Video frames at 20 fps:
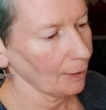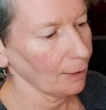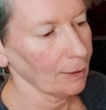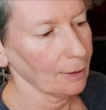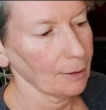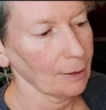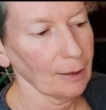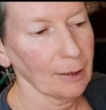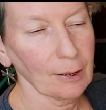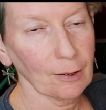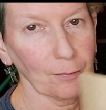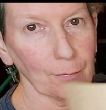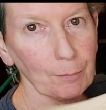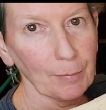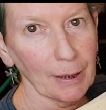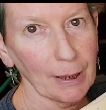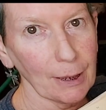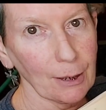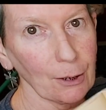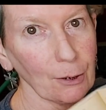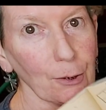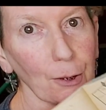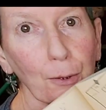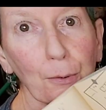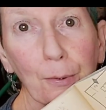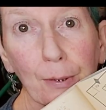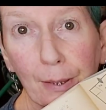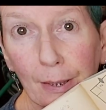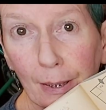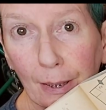and I have made a
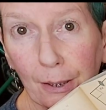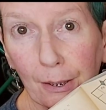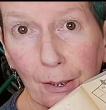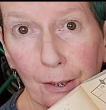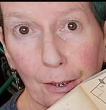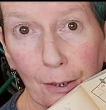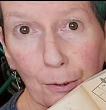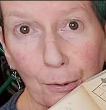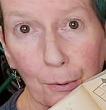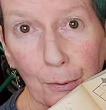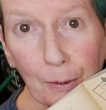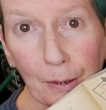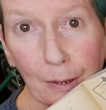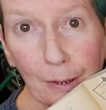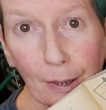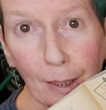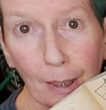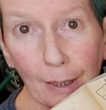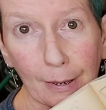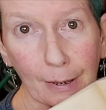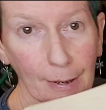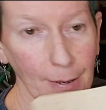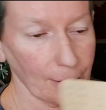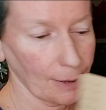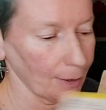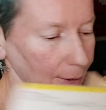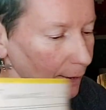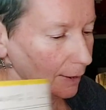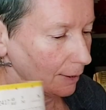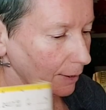note as to the
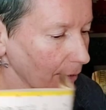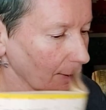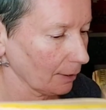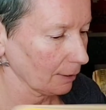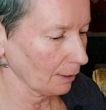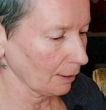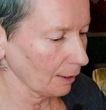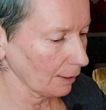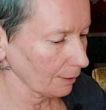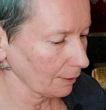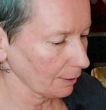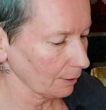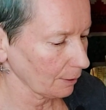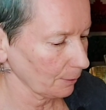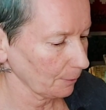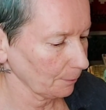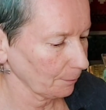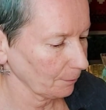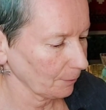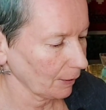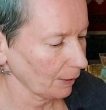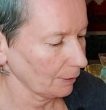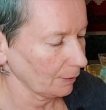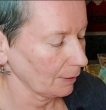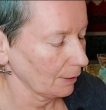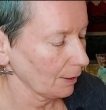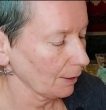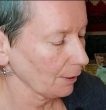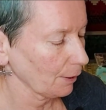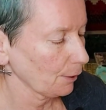sizes I need to cut
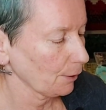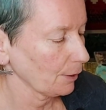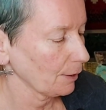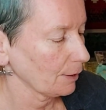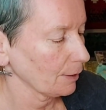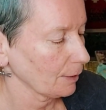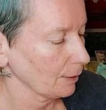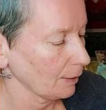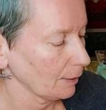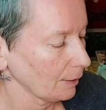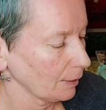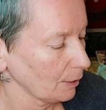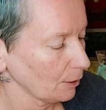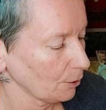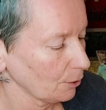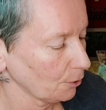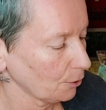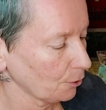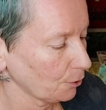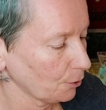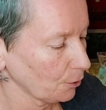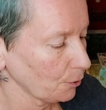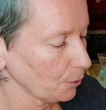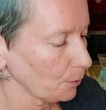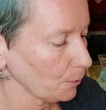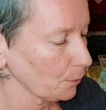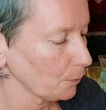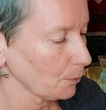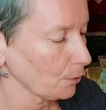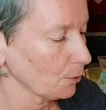and the other things I need to
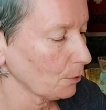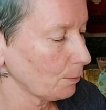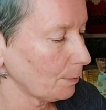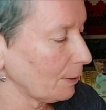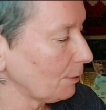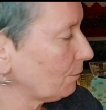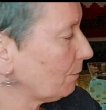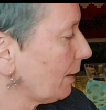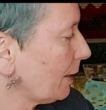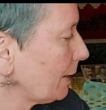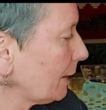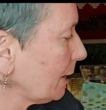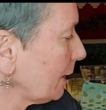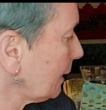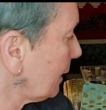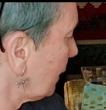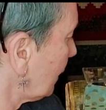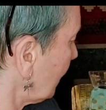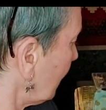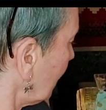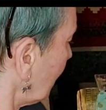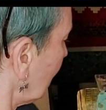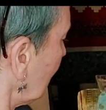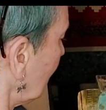do to be ready.